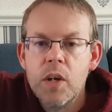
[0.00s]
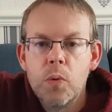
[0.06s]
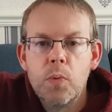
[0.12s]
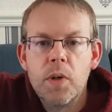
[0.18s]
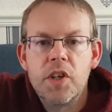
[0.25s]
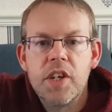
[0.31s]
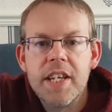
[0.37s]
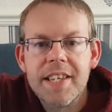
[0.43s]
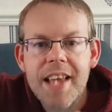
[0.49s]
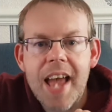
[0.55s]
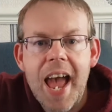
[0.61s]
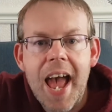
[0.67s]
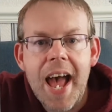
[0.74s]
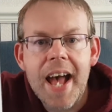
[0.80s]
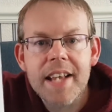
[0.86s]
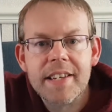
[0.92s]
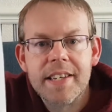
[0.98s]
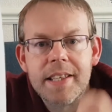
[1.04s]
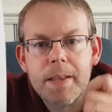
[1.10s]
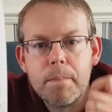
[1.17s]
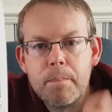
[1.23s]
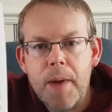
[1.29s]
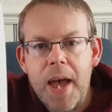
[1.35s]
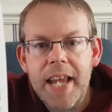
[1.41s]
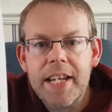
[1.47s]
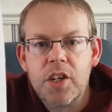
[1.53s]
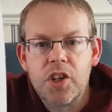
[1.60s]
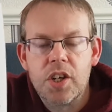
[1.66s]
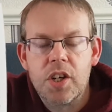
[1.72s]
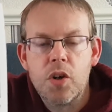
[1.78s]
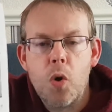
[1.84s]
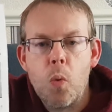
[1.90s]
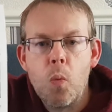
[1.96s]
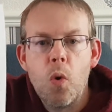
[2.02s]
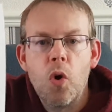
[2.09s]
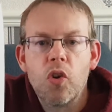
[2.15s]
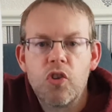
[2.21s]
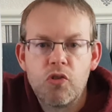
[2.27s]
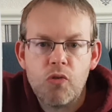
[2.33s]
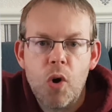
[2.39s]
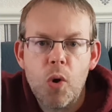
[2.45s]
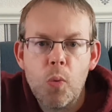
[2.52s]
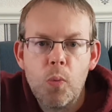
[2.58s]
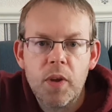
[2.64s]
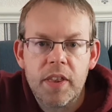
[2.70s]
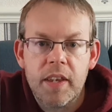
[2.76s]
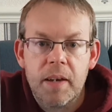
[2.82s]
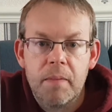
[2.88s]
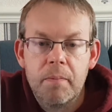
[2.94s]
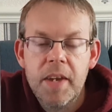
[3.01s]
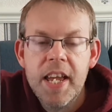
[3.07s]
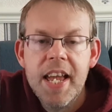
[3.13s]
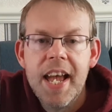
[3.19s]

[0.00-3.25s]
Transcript: which is ask the patient what's wrong with them.